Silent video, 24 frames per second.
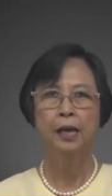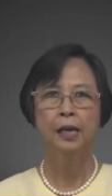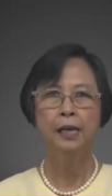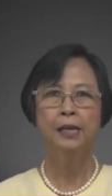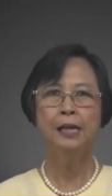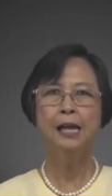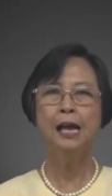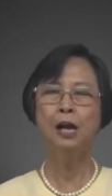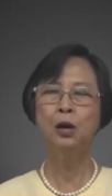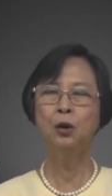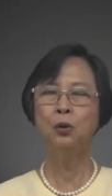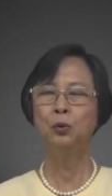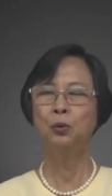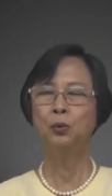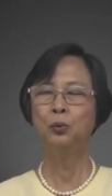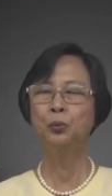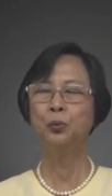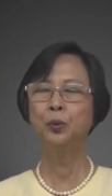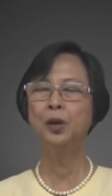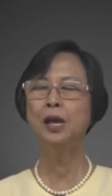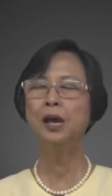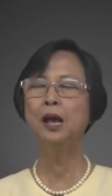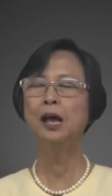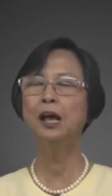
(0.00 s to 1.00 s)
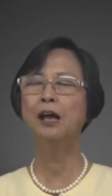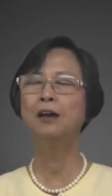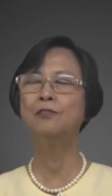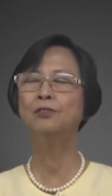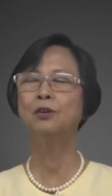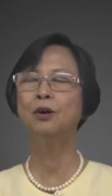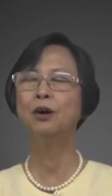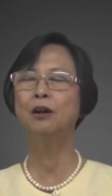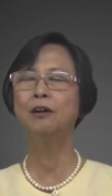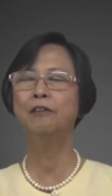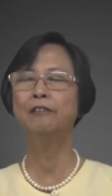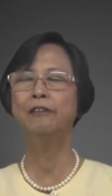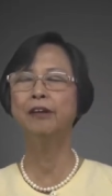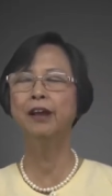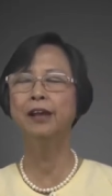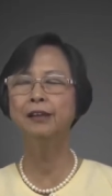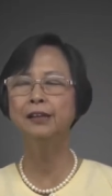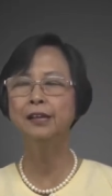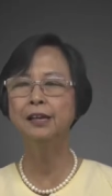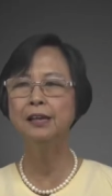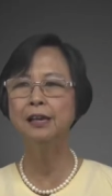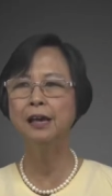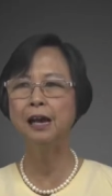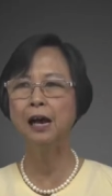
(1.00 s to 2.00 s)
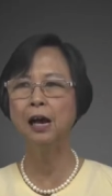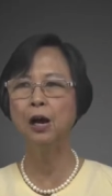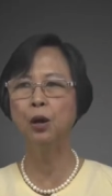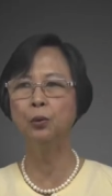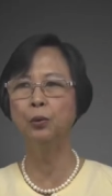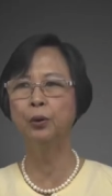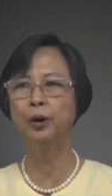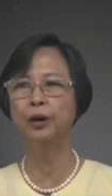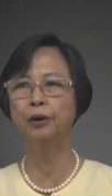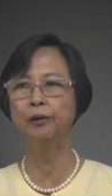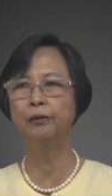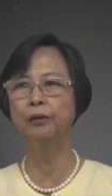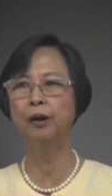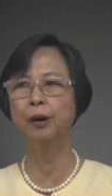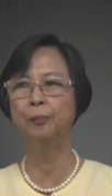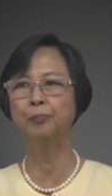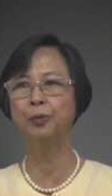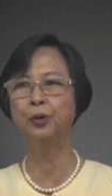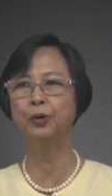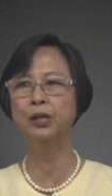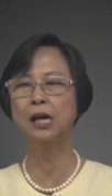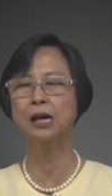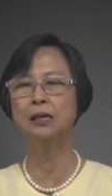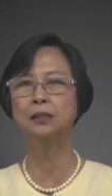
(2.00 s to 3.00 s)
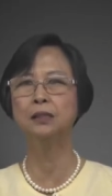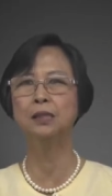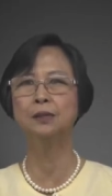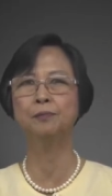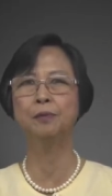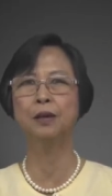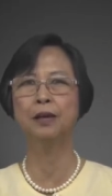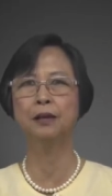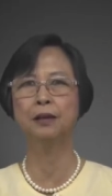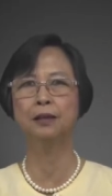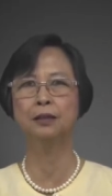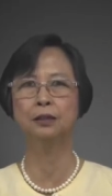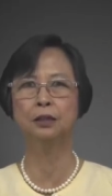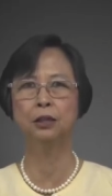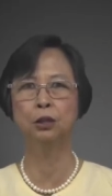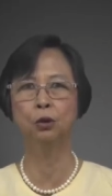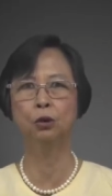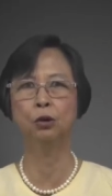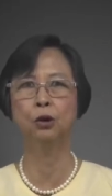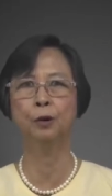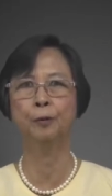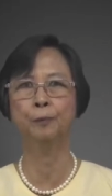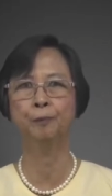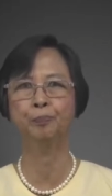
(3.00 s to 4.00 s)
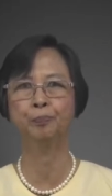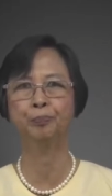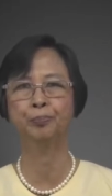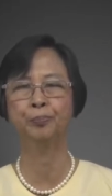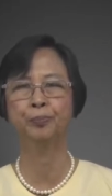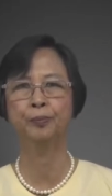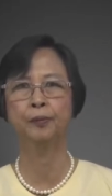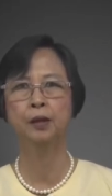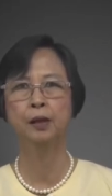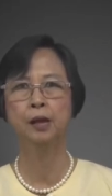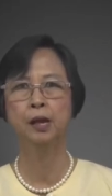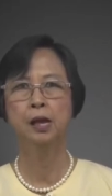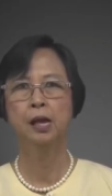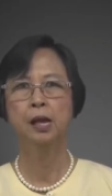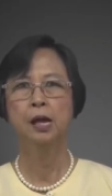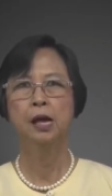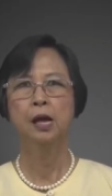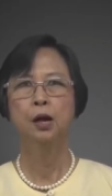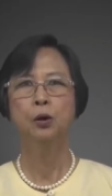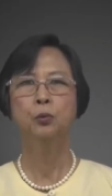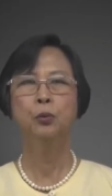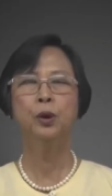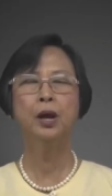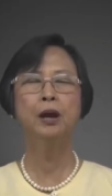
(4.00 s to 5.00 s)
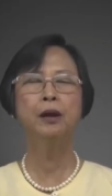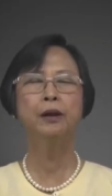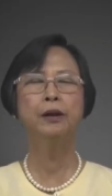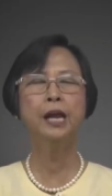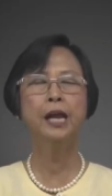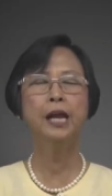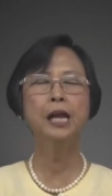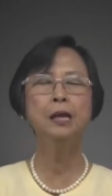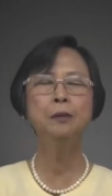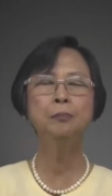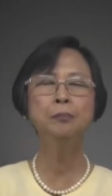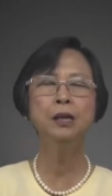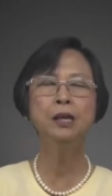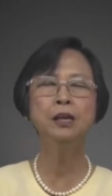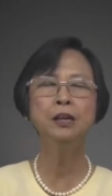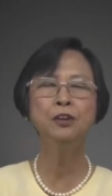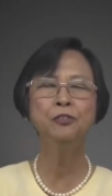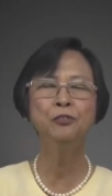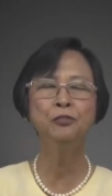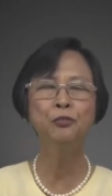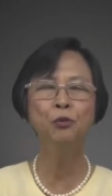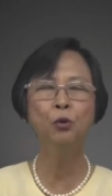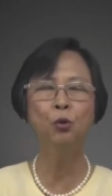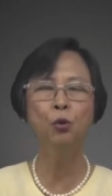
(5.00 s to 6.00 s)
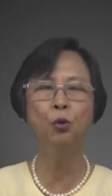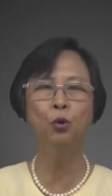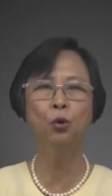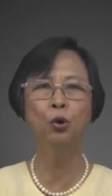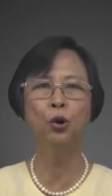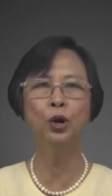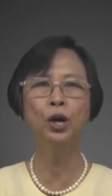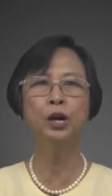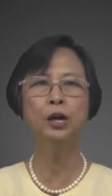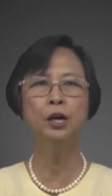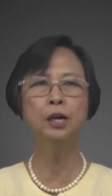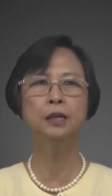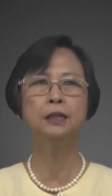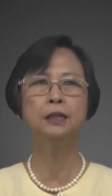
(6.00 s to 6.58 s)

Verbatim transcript: Now, we have already our reproductive health law. We are aiming for